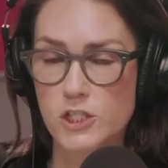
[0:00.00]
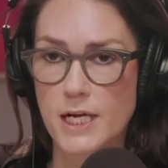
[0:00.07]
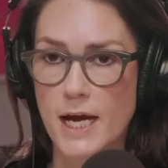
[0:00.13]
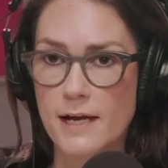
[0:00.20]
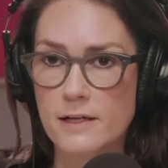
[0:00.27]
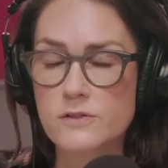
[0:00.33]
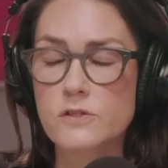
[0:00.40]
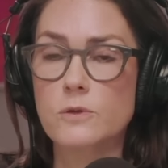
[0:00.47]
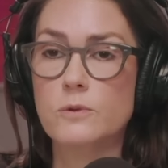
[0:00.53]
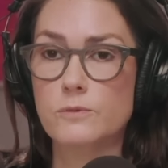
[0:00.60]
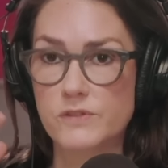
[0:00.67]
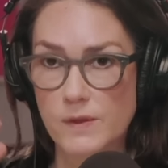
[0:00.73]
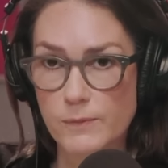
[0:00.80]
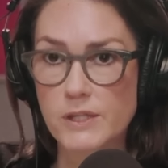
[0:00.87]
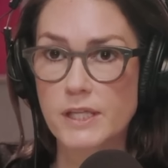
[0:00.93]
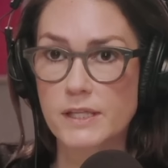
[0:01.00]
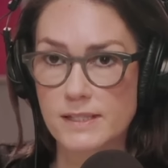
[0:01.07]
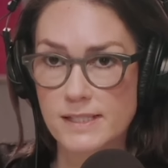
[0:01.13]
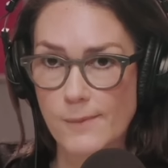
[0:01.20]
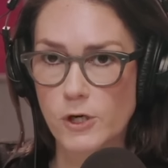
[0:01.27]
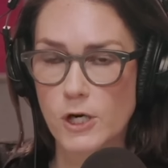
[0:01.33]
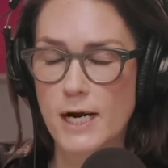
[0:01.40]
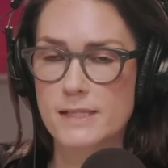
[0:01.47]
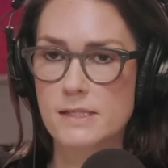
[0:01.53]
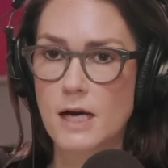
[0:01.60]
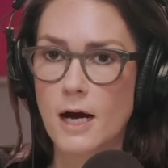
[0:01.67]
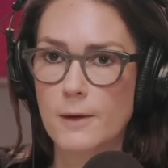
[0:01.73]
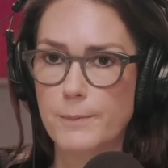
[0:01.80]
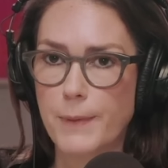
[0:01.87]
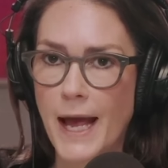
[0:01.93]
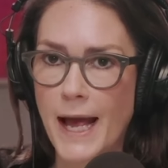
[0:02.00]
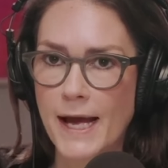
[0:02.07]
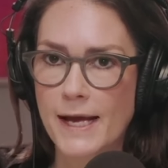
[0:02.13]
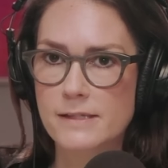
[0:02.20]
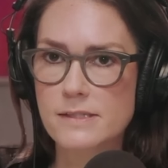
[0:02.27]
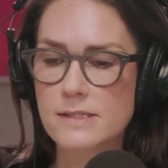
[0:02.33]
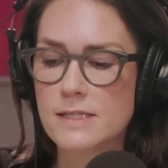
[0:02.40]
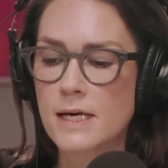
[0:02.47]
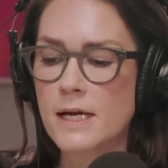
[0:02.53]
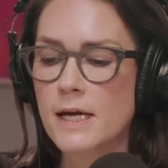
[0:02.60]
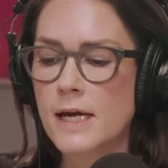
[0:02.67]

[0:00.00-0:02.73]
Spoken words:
Act, so something that the Democrats got passed.